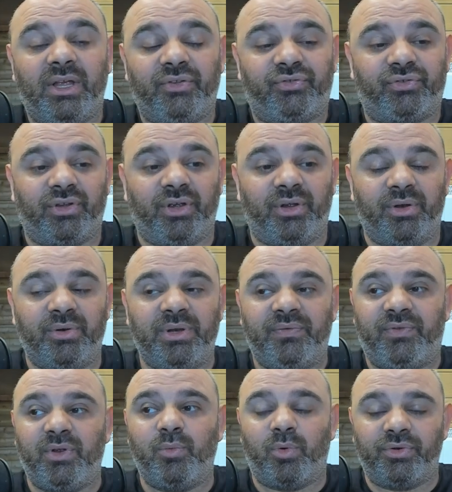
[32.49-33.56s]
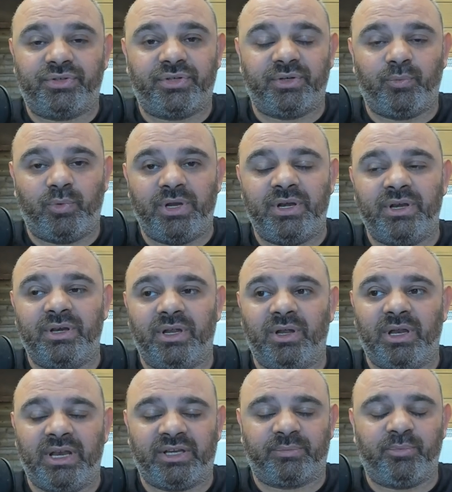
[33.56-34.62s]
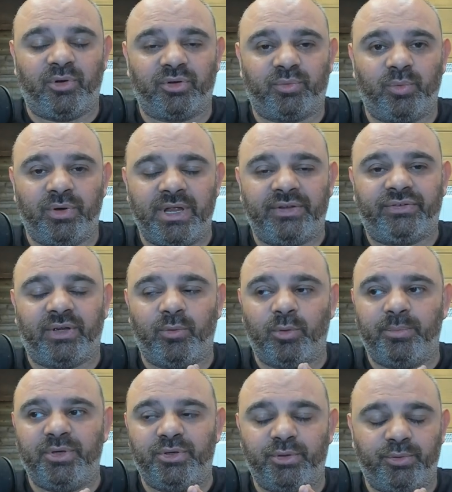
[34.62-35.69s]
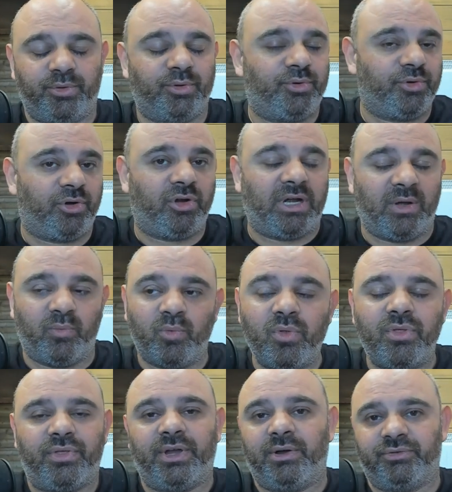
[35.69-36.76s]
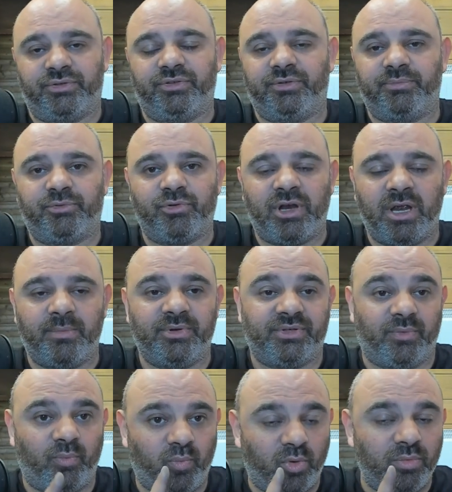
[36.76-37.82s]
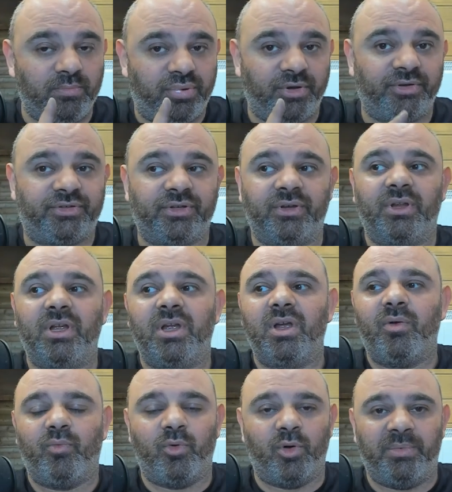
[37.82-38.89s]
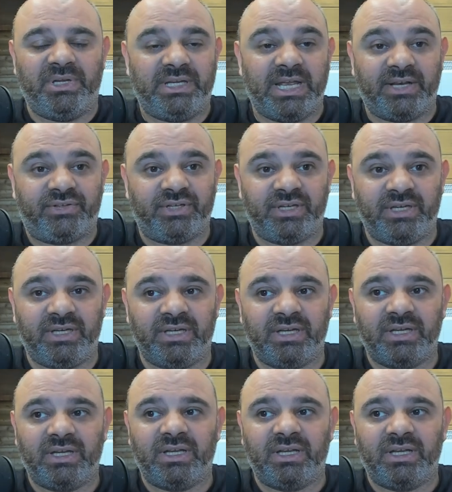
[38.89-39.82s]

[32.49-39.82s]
So if you want to win uh, an Xbox One S, I will be doing a draw at 1,000 subscribers, and one person will be getting